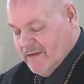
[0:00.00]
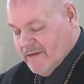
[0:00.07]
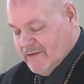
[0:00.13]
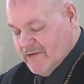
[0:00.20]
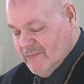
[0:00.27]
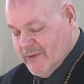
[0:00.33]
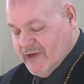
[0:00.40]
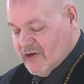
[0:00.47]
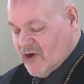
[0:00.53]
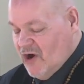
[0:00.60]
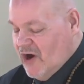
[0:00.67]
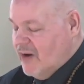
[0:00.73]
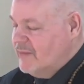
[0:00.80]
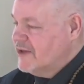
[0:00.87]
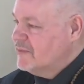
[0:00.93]
to be a
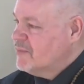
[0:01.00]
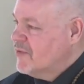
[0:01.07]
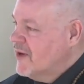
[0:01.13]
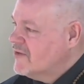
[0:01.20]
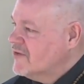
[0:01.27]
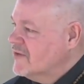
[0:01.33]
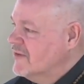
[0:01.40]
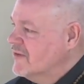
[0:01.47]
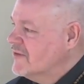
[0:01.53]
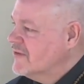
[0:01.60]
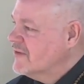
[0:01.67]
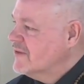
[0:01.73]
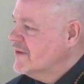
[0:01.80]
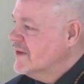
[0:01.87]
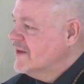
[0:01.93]
calming
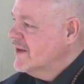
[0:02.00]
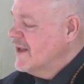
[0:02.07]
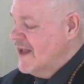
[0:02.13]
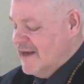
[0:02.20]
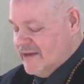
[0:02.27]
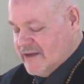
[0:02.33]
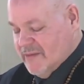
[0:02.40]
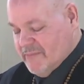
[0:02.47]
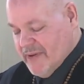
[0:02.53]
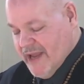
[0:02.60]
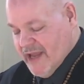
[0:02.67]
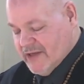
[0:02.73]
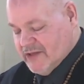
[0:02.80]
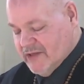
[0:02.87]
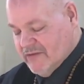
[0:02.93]
presence and a
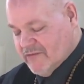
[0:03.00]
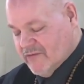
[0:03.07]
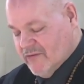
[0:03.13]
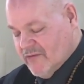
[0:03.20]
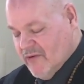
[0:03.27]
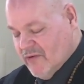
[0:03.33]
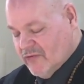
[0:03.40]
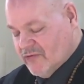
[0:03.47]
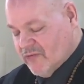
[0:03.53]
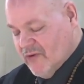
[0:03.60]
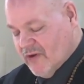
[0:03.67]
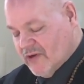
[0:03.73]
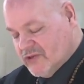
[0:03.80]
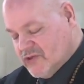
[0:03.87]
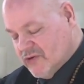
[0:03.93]
companion for those who are
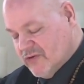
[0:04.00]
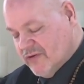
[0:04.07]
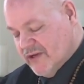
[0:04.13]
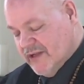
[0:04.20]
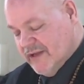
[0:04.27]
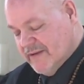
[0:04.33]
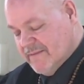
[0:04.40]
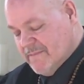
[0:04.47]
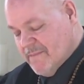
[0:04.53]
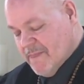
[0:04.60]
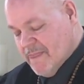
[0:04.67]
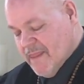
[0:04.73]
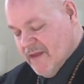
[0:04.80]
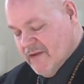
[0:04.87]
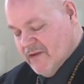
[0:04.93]
on a journey,
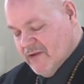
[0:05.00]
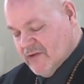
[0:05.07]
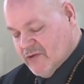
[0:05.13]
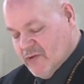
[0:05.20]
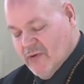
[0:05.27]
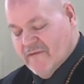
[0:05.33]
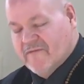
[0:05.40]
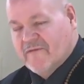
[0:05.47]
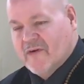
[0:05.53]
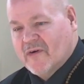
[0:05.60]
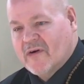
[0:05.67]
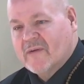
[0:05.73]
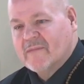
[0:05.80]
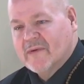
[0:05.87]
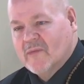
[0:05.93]
to
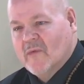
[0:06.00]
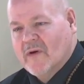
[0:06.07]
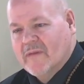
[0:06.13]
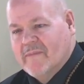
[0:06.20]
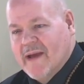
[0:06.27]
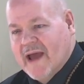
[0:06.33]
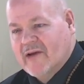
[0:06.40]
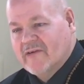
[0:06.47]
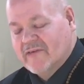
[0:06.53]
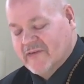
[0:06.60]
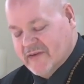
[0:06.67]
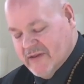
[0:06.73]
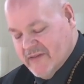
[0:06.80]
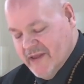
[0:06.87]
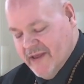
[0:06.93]
affirm what matters
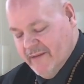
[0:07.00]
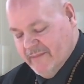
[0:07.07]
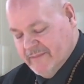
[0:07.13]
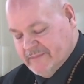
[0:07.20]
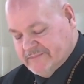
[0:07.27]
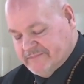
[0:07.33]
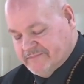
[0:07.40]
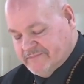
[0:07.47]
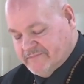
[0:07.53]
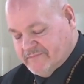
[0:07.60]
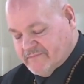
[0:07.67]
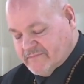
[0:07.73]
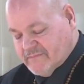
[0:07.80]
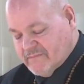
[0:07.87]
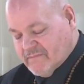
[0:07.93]
to them,
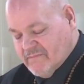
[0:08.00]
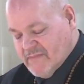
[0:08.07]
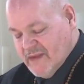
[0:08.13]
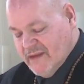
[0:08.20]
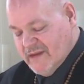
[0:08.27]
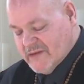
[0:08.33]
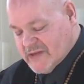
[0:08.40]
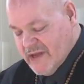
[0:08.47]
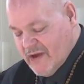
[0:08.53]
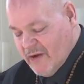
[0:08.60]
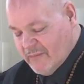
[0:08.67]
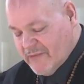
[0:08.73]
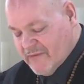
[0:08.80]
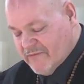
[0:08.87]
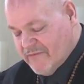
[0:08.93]
to
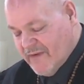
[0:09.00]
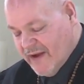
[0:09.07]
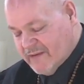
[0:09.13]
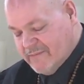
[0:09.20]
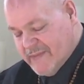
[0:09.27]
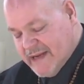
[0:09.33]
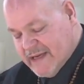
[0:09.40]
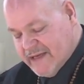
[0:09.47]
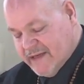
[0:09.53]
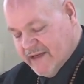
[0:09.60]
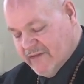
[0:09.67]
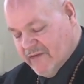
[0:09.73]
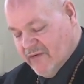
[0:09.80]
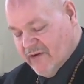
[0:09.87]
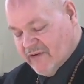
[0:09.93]
help them find meaning
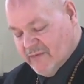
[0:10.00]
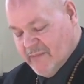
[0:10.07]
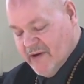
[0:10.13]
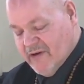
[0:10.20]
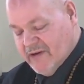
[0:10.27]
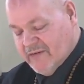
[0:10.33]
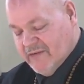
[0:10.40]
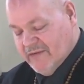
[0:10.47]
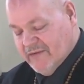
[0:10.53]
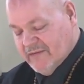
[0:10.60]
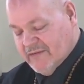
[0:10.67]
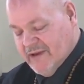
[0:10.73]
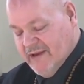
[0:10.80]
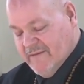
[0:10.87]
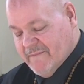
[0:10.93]
in their
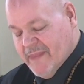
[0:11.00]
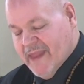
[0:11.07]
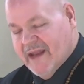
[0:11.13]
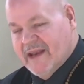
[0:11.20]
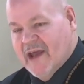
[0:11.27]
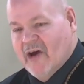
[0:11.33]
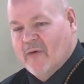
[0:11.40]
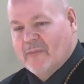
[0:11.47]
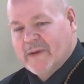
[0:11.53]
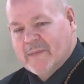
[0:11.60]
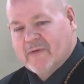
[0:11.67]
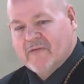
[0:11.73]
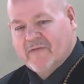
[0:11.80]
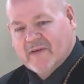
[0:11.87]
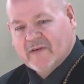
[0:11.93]
experiences, and help
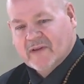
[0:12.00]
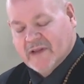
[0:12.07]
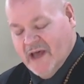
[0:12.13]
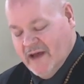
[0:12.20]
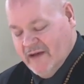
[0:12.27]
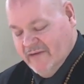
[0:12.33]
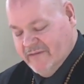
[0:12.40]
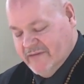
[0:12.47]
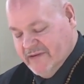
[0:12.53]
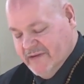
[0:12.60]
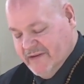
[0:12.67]
people feel loved